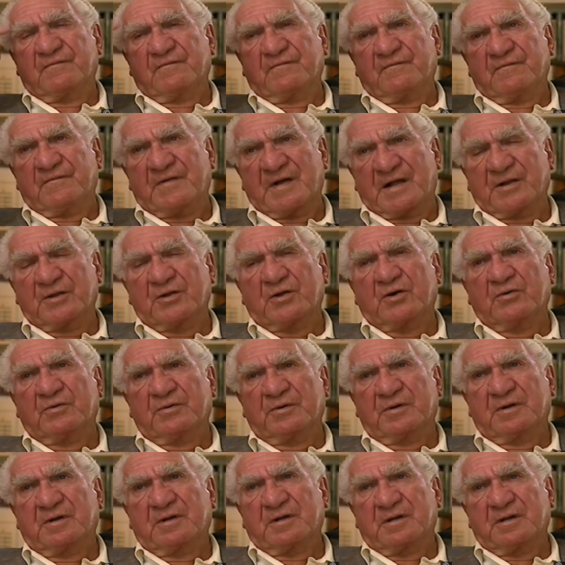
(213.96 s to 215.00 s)

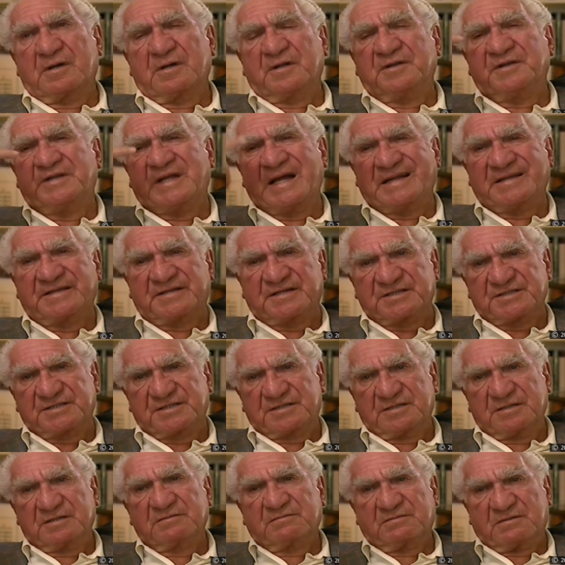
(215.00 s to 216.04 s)
well-known dentist,
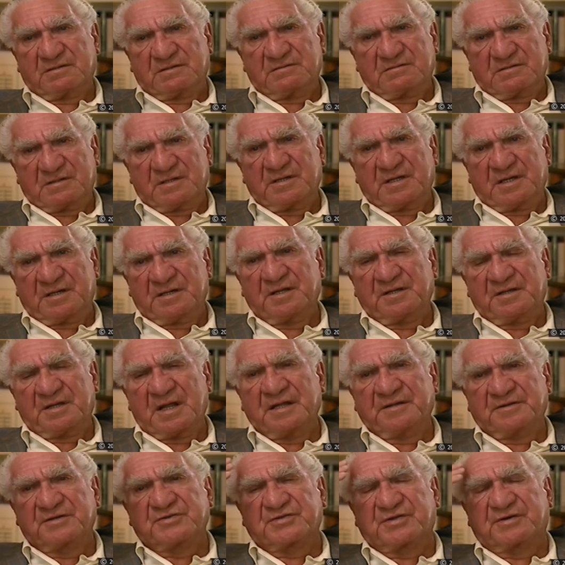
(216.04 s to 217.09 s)
in the
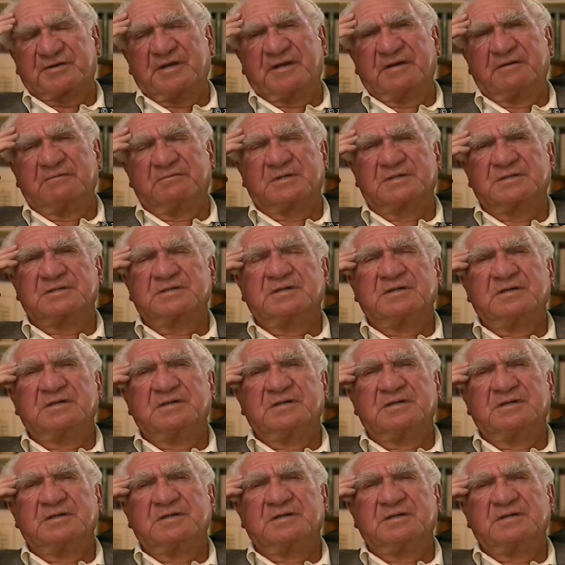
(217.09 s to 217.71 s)
dentistry he was.